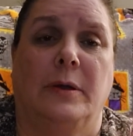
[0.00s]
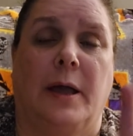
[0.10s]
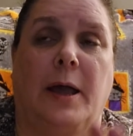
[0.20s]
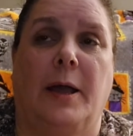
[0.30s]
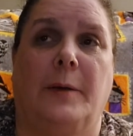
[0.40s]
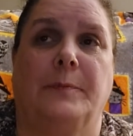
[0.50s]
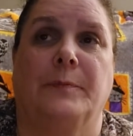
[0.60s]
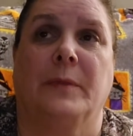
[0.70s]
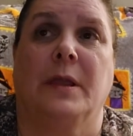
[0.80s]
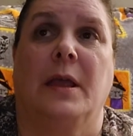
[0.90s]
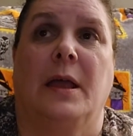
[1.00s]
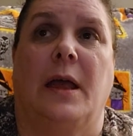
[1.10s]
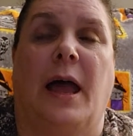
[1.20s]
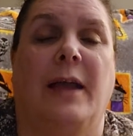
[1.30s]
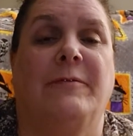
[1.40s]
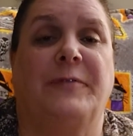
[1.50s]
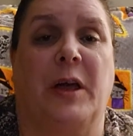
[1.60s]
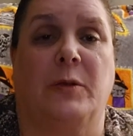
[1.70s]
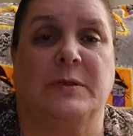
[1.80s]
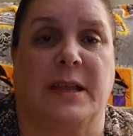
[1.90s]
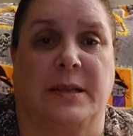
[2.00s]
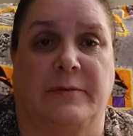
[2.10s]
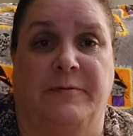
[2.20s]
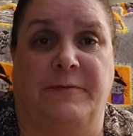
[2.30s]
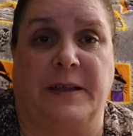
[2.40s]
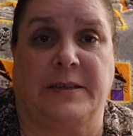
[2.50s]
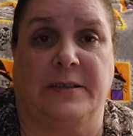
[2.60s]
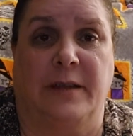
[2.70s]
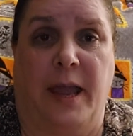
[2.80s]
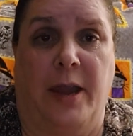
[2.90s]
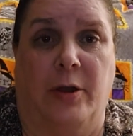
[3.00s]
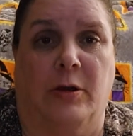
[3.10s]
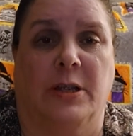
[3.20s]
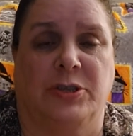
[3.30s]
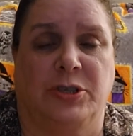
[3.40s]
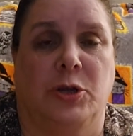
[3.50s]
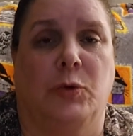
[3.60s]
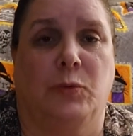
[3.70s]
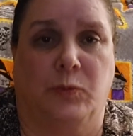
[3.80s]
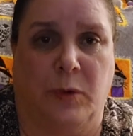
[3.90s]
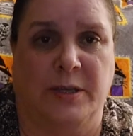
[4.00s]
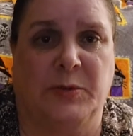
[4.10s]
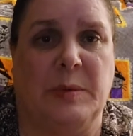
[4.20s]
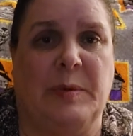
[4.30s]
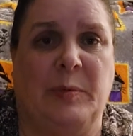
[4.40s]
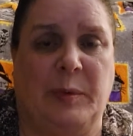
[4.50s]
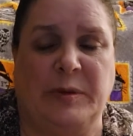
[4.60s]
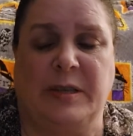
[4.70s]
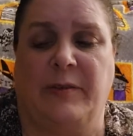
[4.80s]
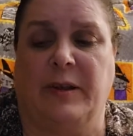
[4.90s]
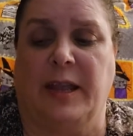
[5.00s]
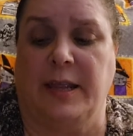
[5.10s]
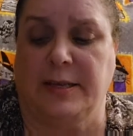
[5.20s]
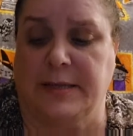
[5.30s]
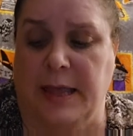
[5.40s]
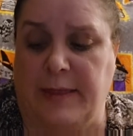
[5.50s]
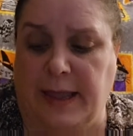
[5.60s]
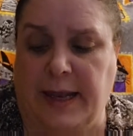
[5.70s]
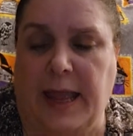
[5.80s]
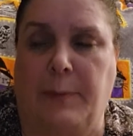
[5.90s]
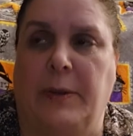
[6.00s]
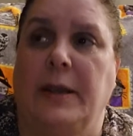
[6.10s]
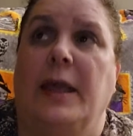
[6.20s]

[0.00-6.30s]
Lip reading: I thought it was like an infected hair, because, you know, us women, when we shave our legs, that can happen.